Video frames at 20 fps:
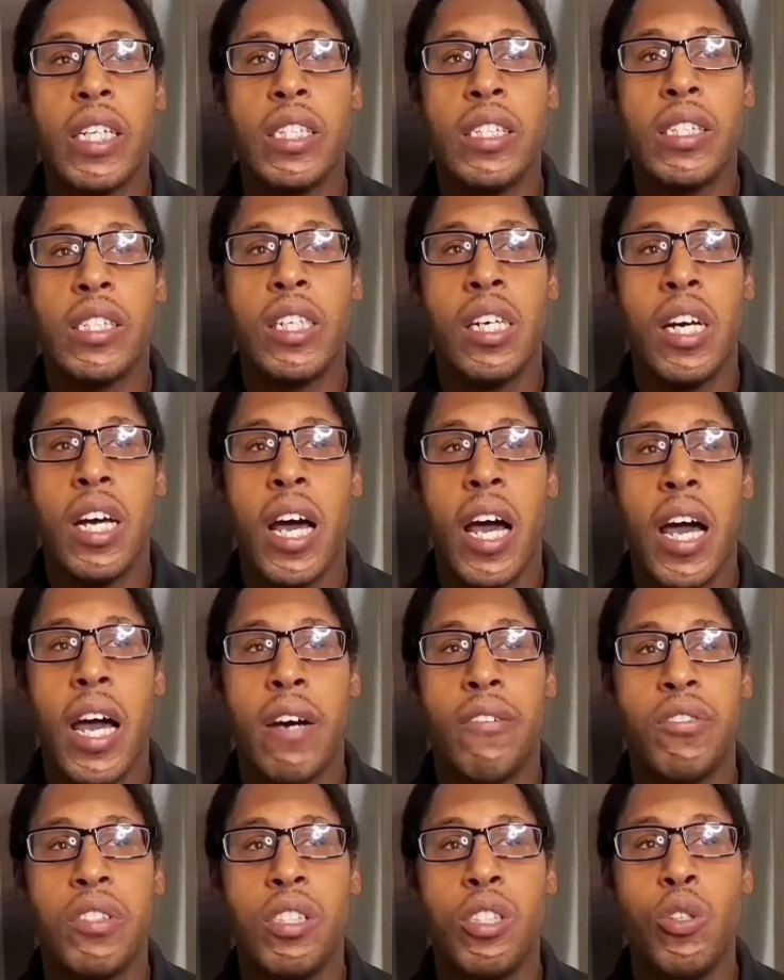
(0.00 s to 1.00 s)
All right,
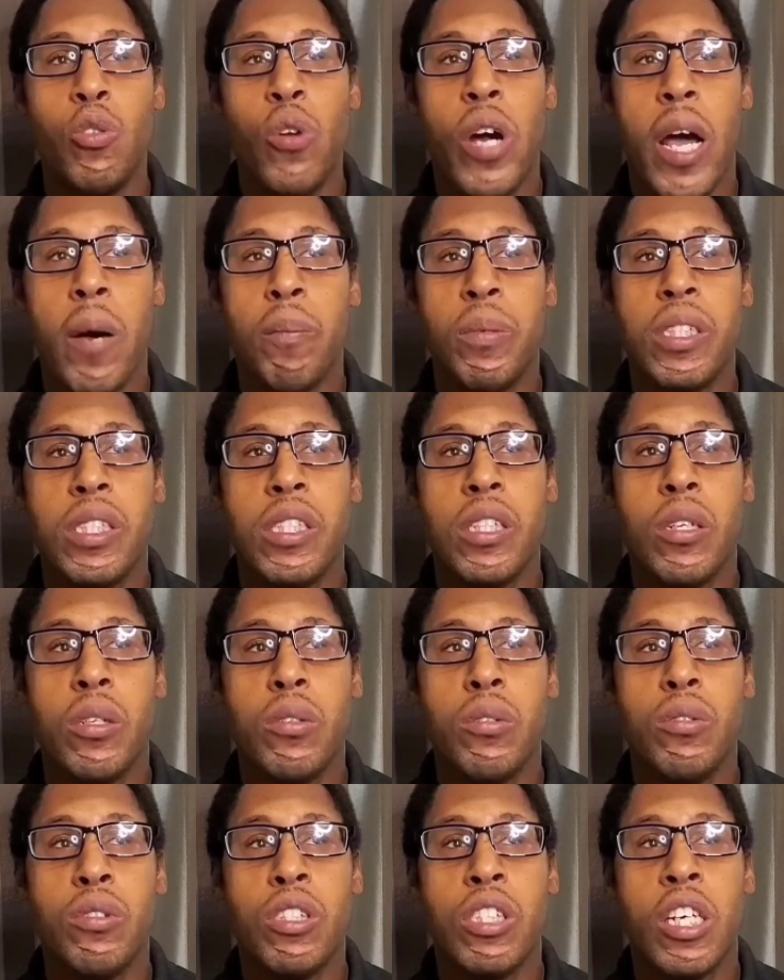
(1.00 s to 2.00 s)
I have two
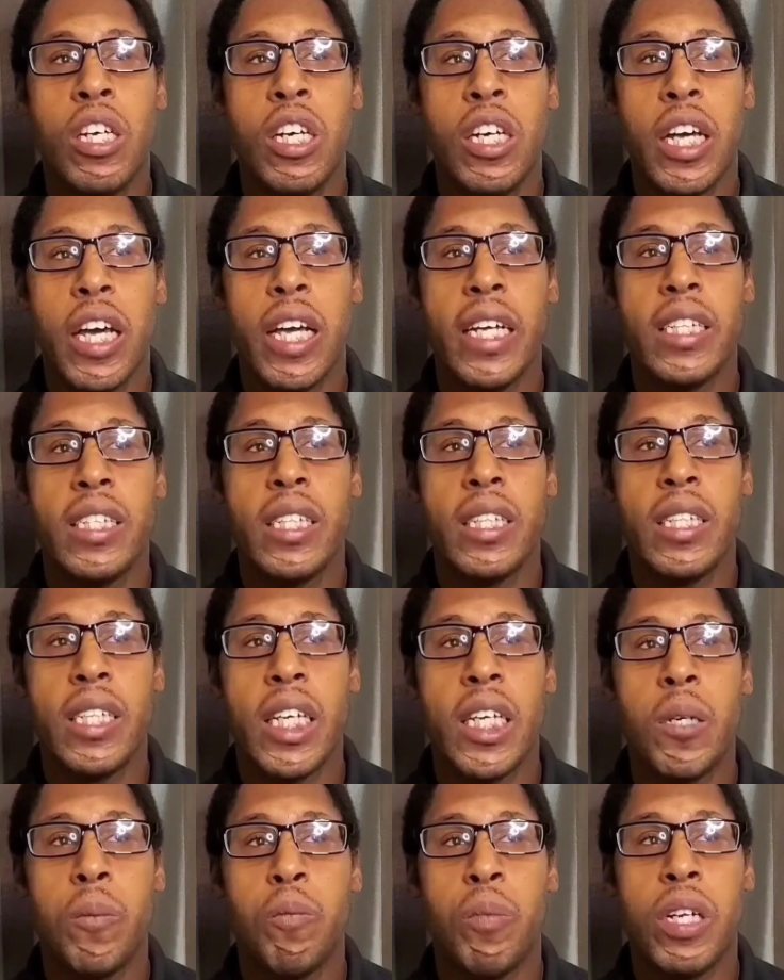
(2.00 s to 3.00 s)
episodes in
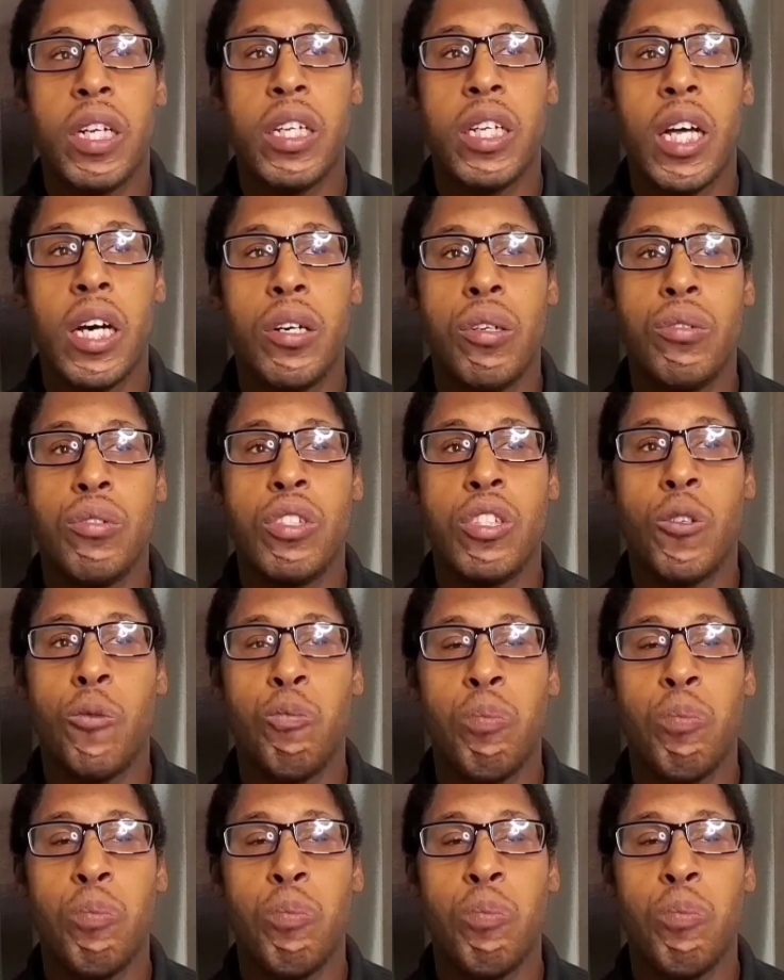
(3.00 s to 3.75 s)
the link below,